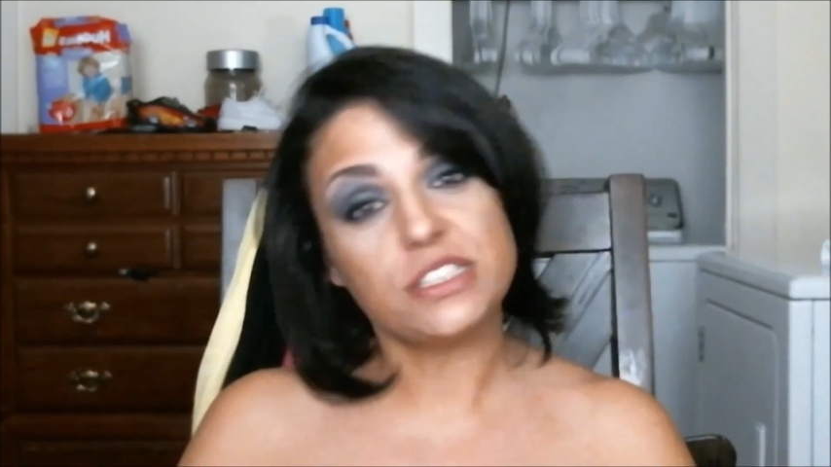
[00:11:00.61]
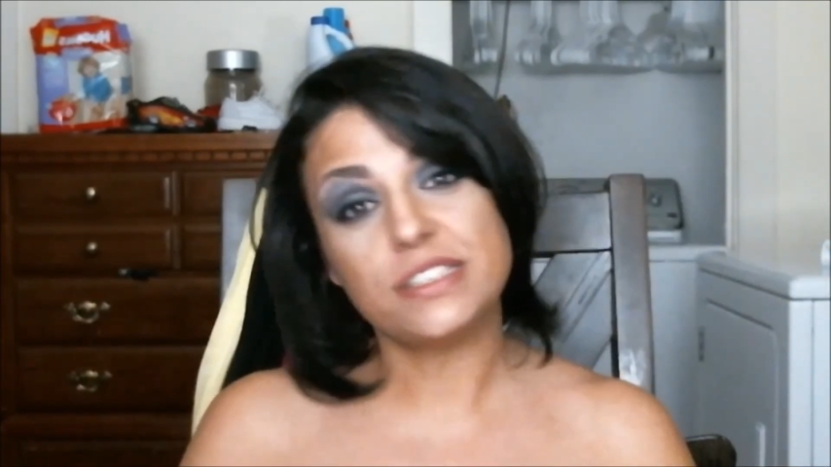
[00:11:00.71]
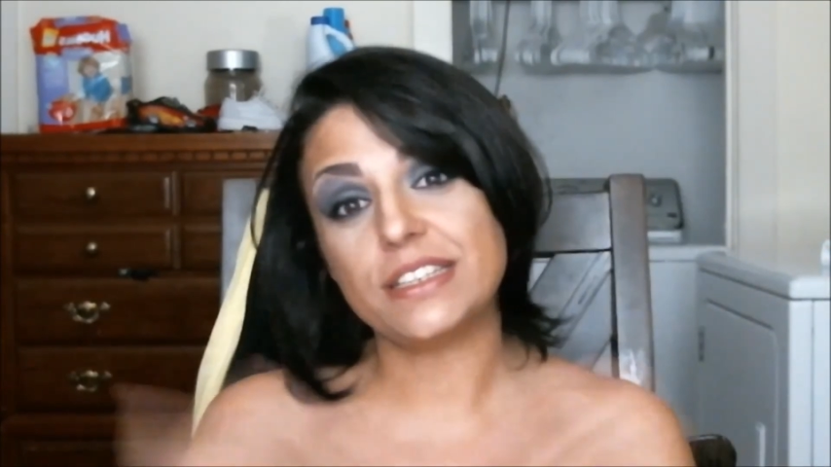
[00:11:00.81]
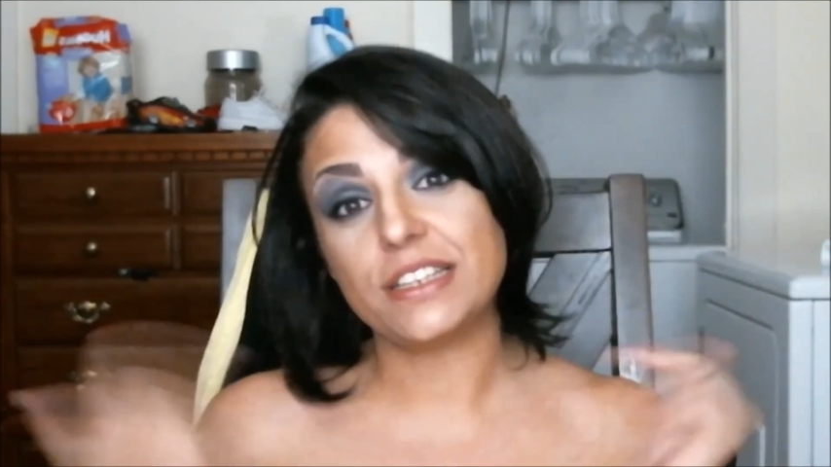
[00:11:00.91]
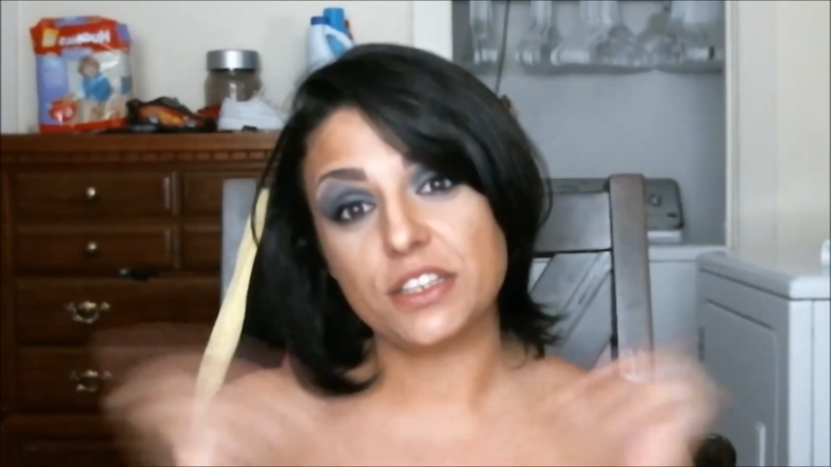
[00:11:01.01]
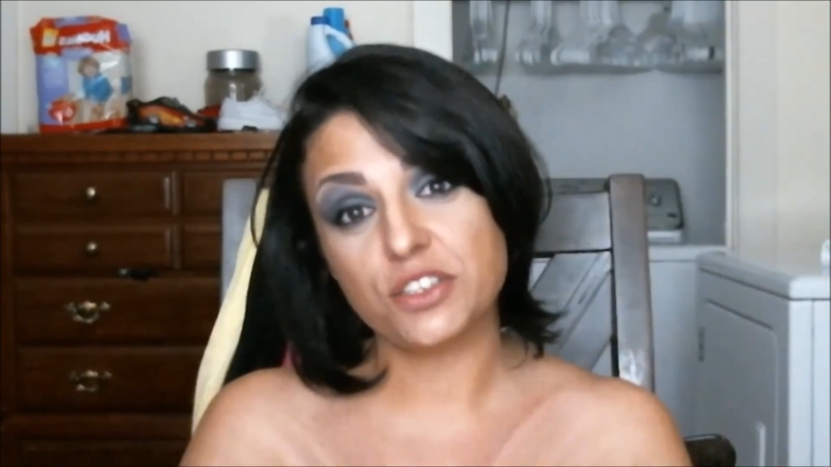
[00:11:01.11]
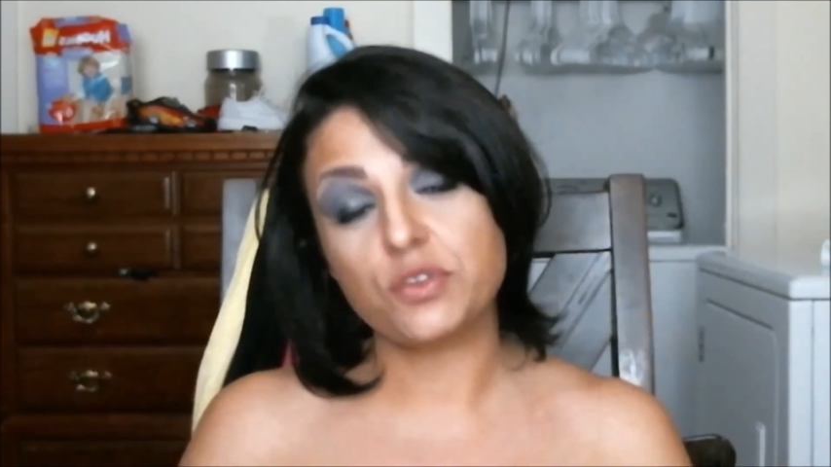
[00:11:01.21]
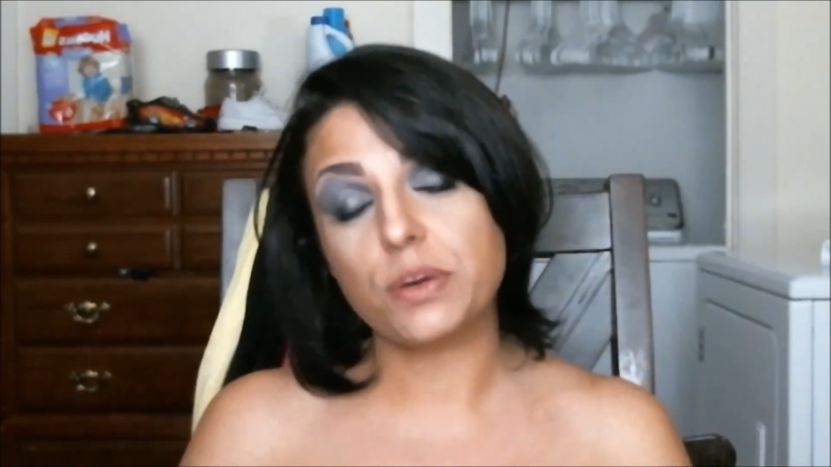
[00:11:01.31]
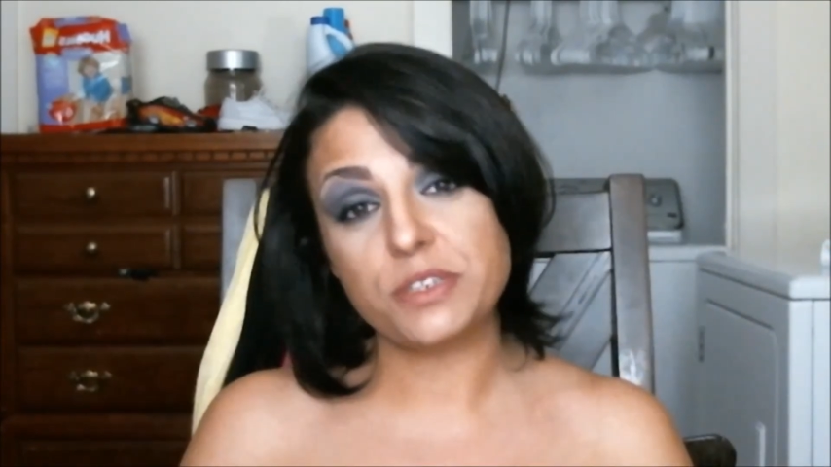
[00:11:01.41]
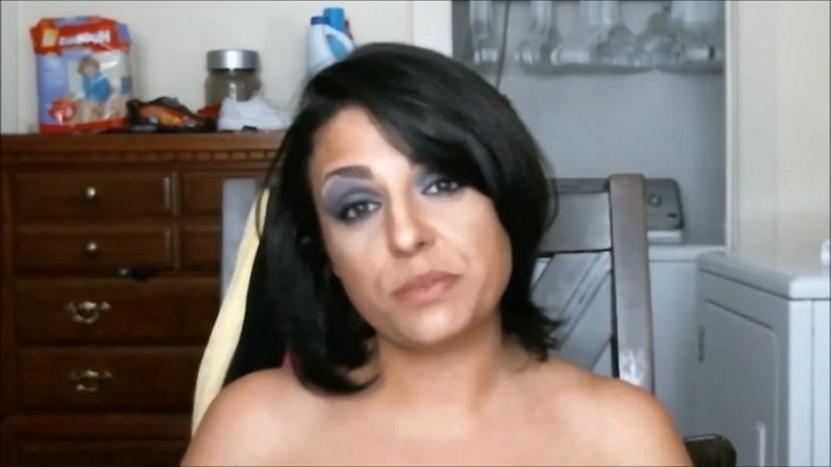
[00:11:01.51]
is in the
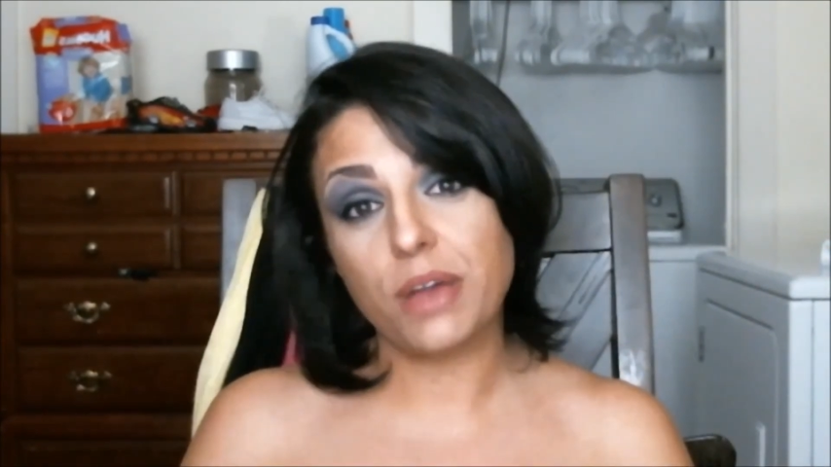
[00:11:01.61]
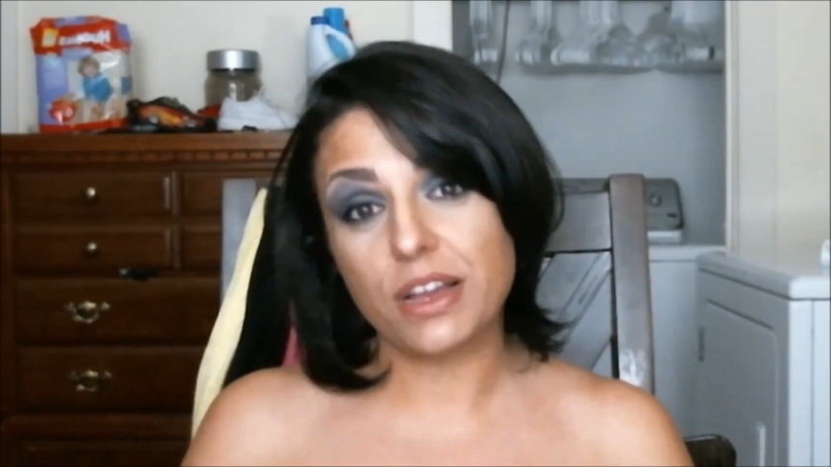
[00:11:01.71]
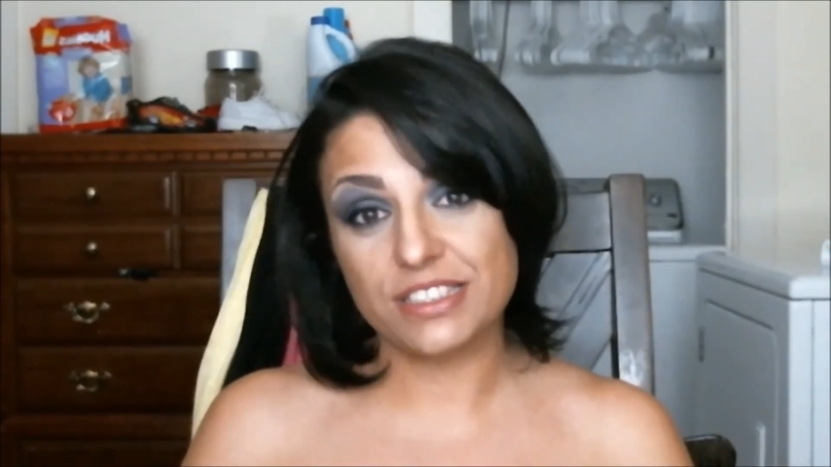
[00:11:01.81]
description box